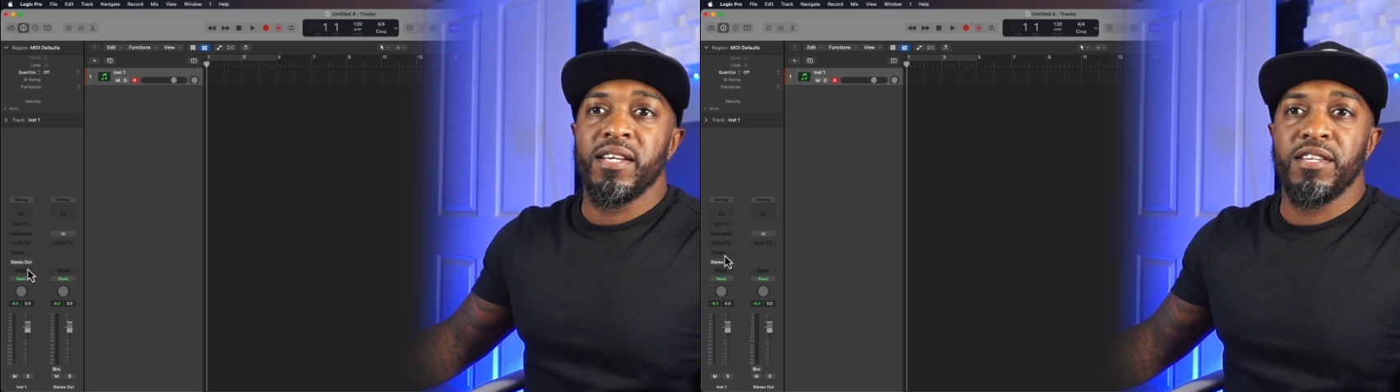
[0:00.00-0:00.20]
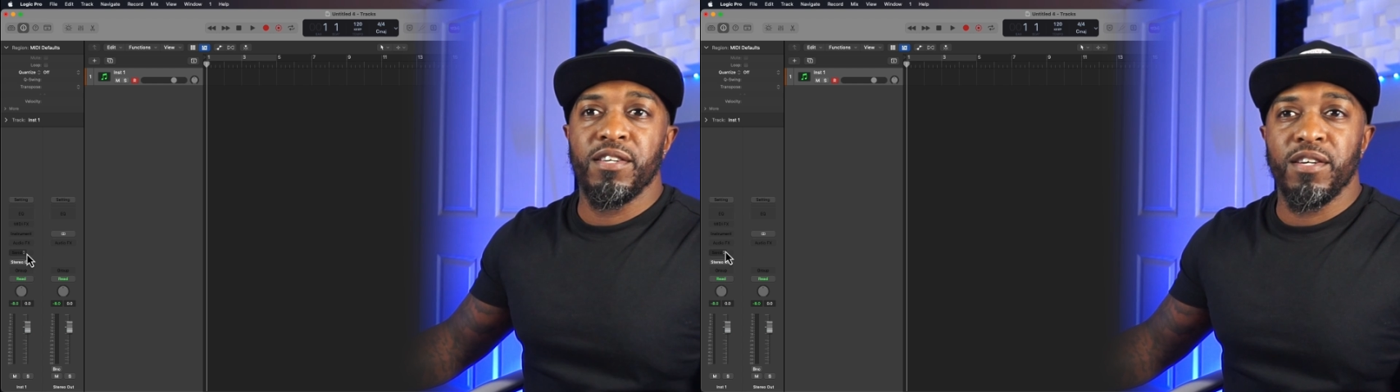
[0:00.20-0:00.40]

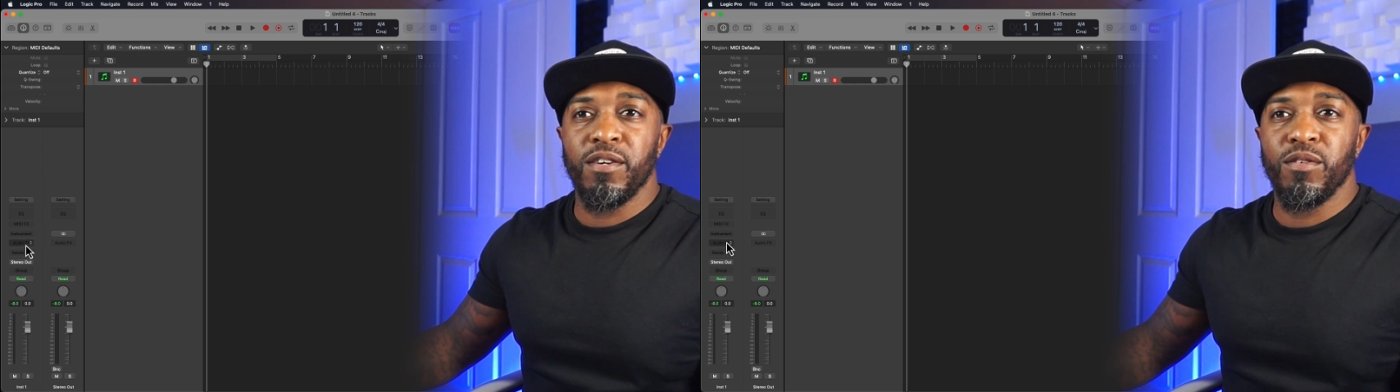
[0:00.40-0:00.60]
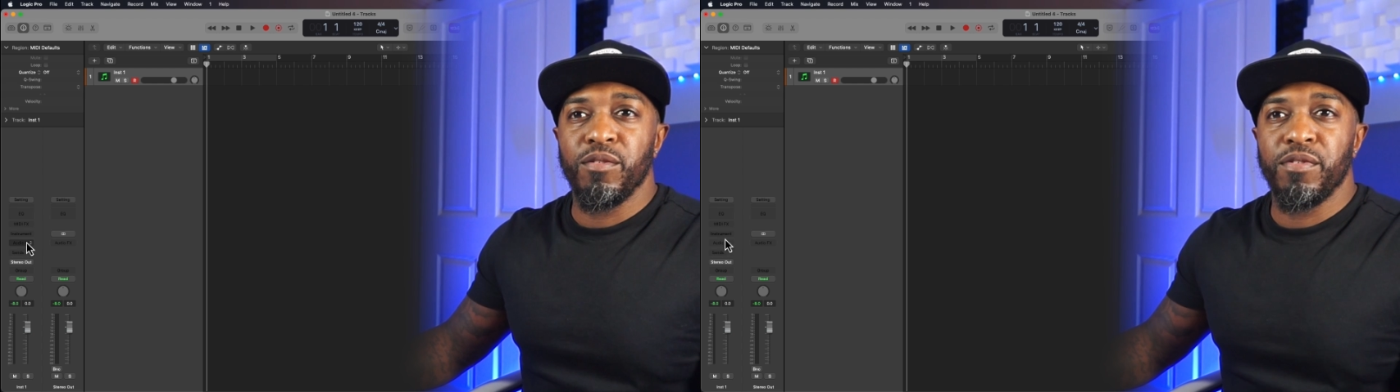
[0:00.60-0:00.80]
Then you're going to go
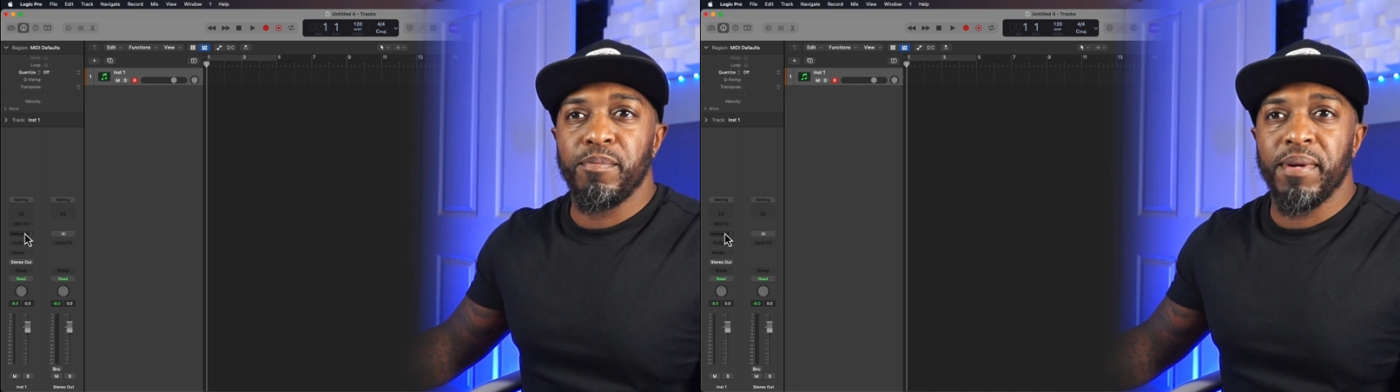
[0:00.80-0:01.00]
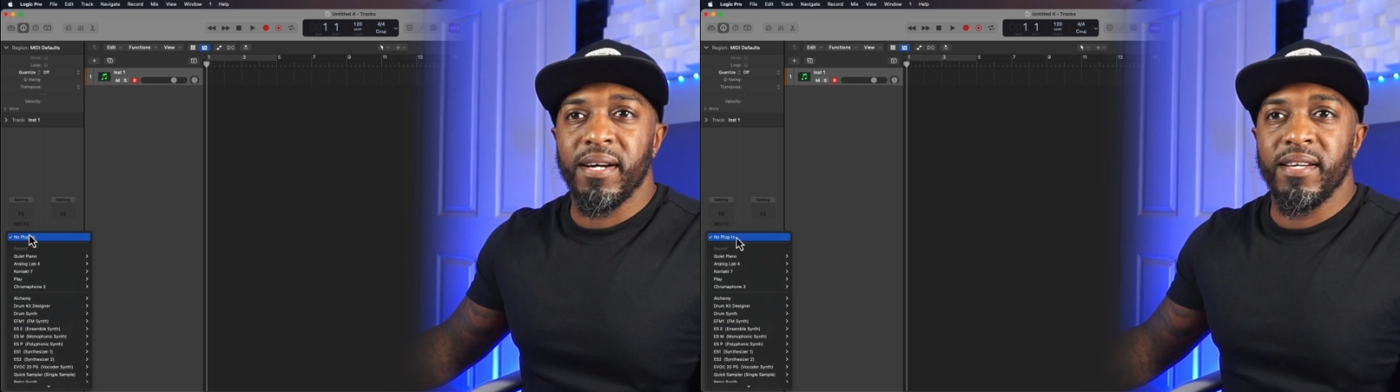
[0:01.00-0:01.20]
and look for your
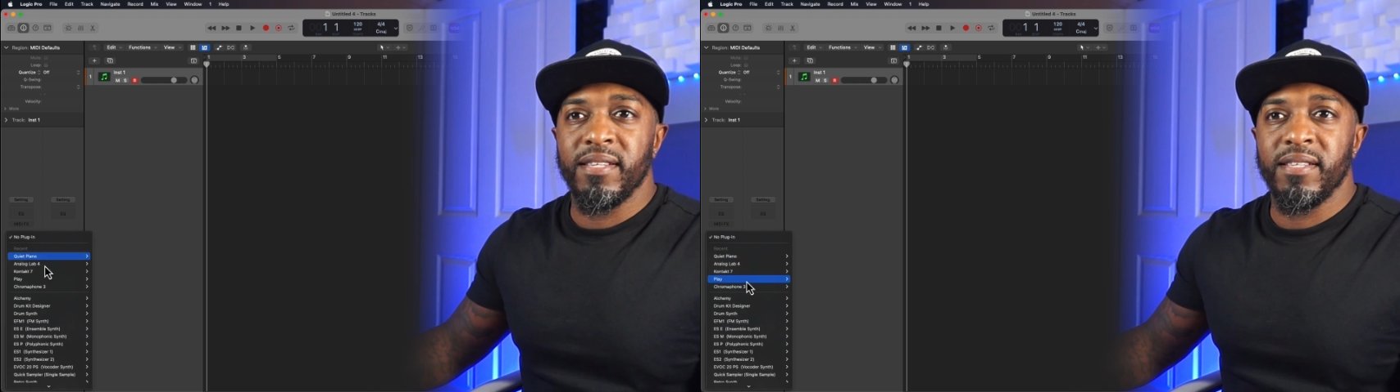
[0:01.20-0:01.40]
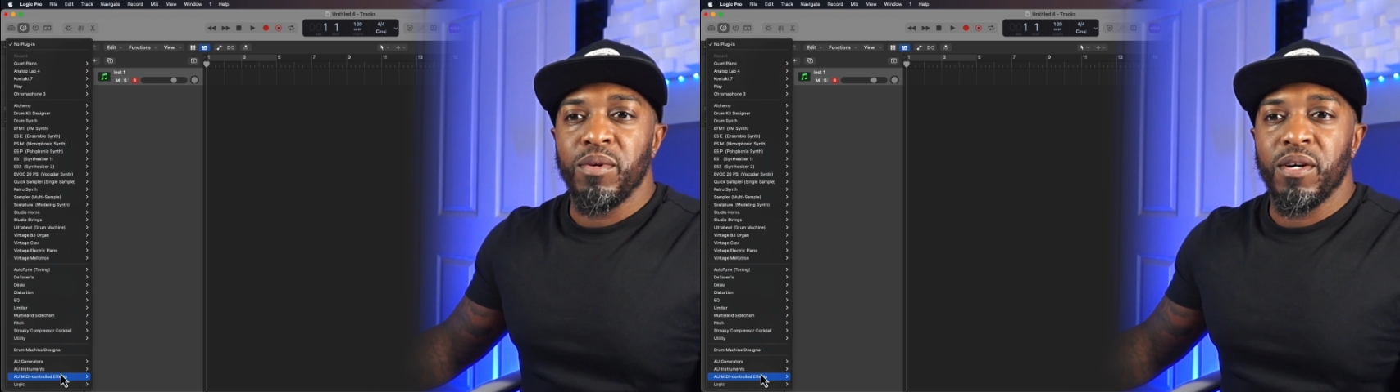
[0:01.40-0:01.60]
plugin.
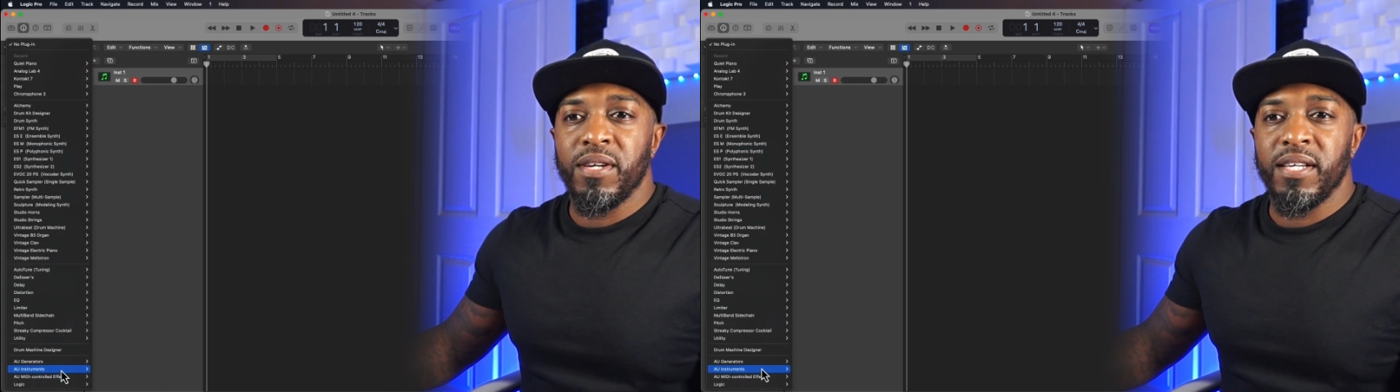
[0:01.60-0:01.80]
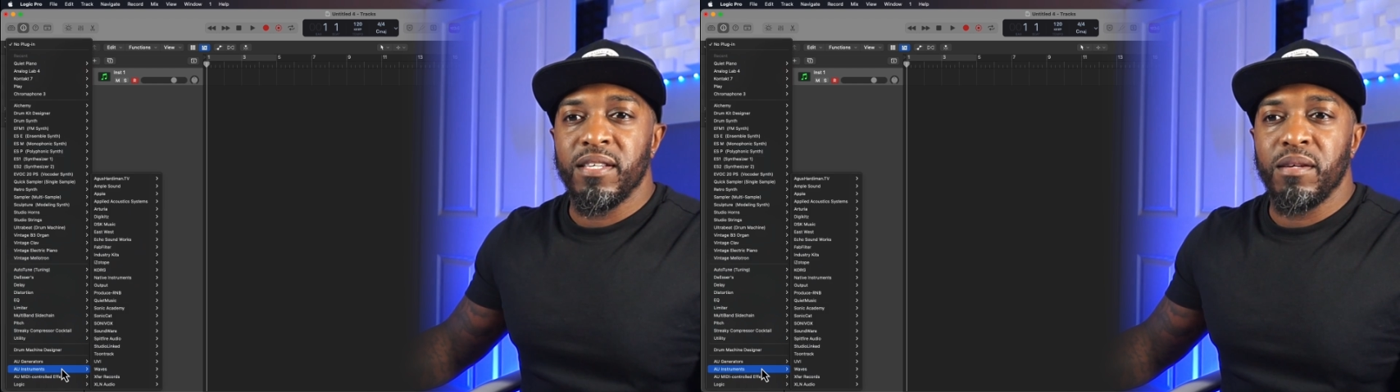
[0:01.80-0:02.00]
We go
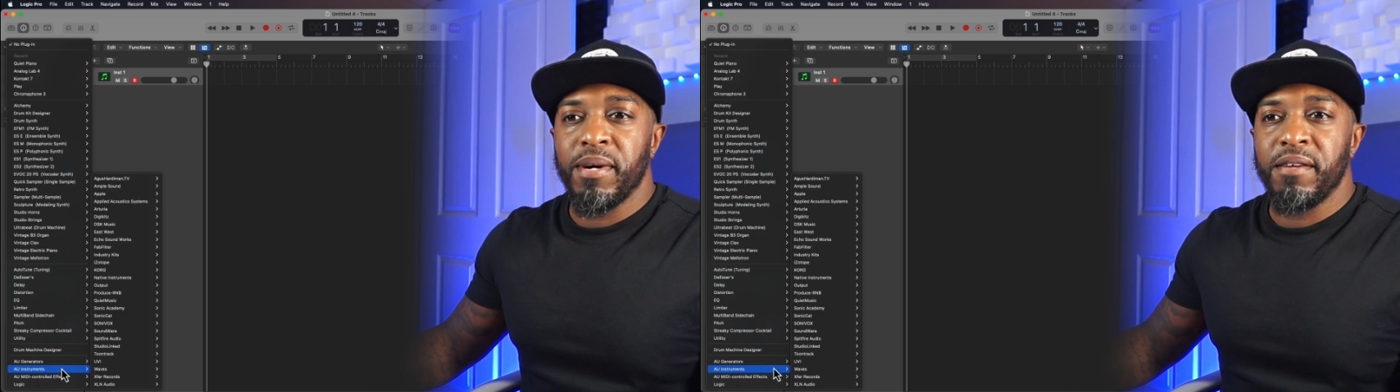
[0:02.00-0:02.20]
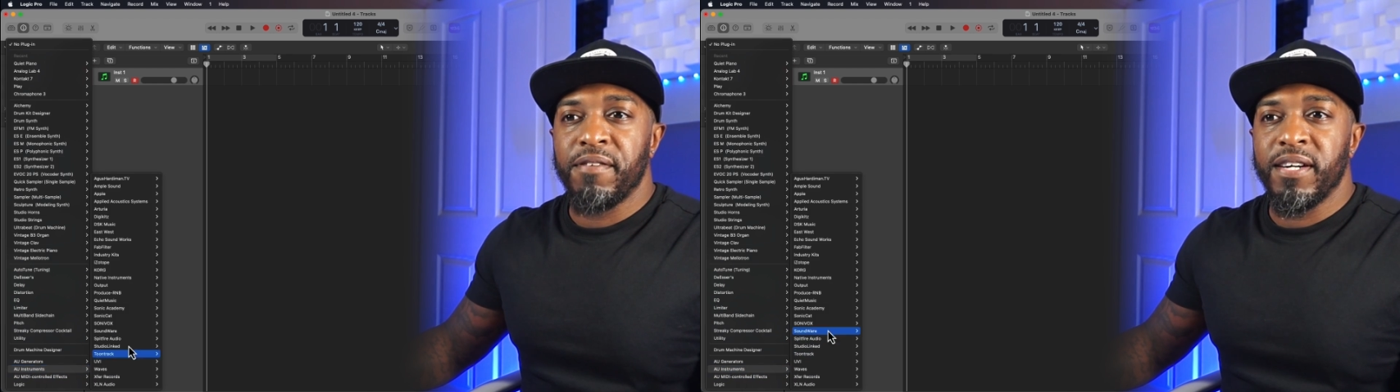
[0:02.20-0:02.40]
down to the
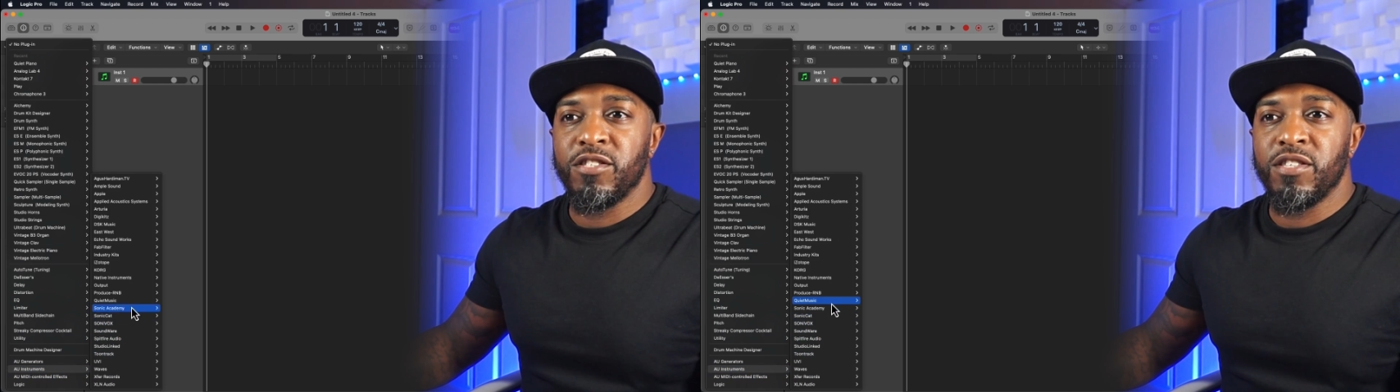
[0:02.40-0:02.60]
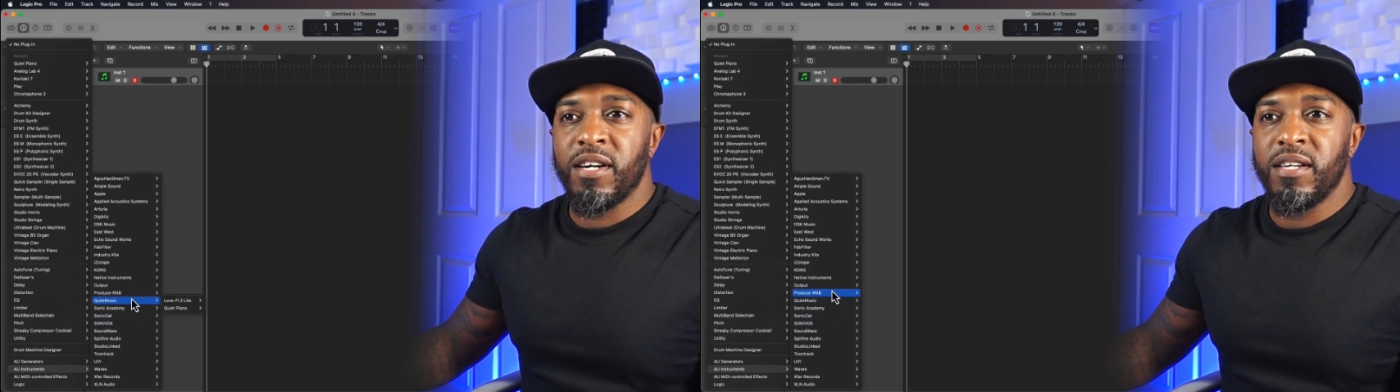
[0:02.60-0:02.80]

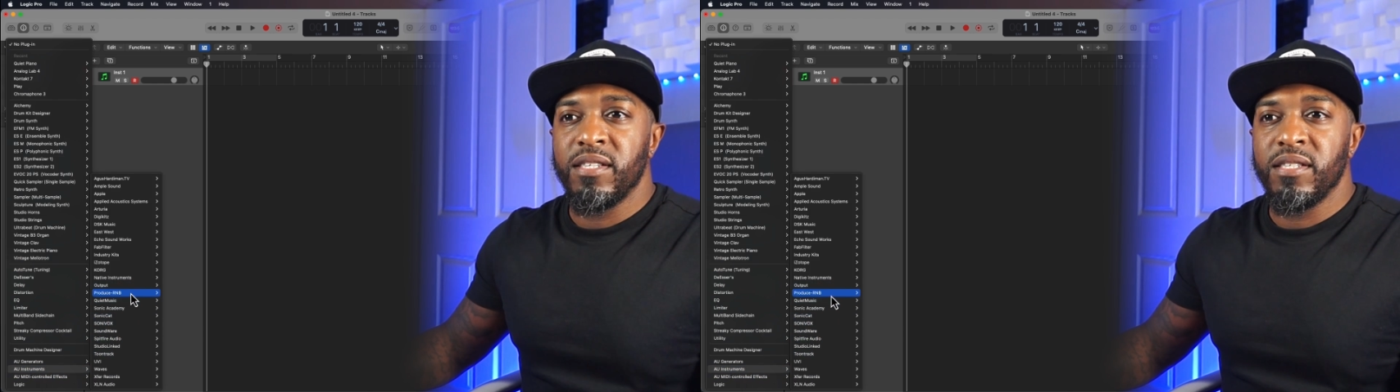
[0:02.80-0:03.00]
manufacturer,